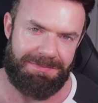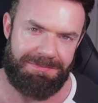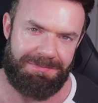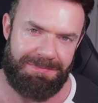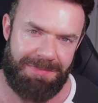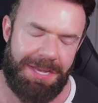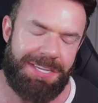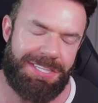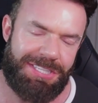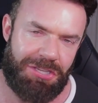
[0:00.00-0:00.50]

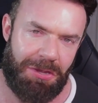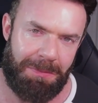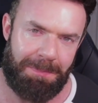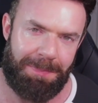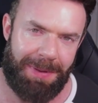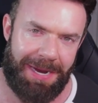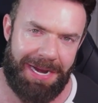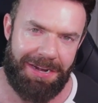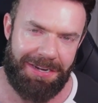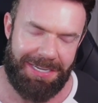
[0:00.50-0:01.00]
a
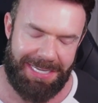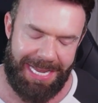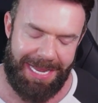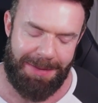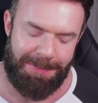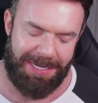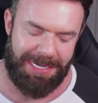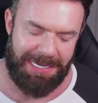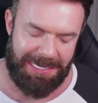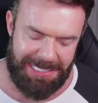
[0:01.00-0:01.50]
subpar
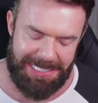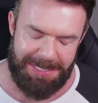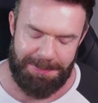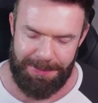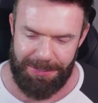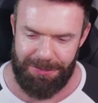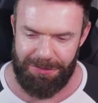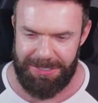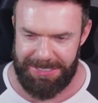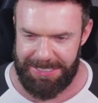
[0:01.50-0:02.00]
gaming
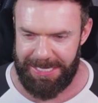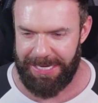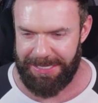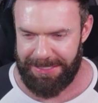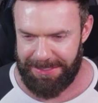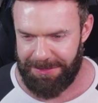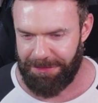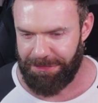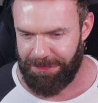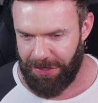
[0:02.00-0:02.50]
experience at
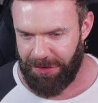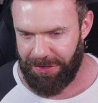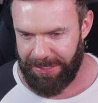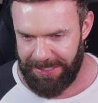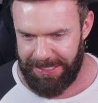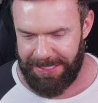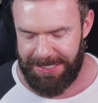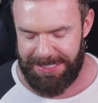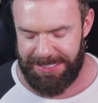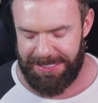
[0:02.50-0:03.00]
the very least.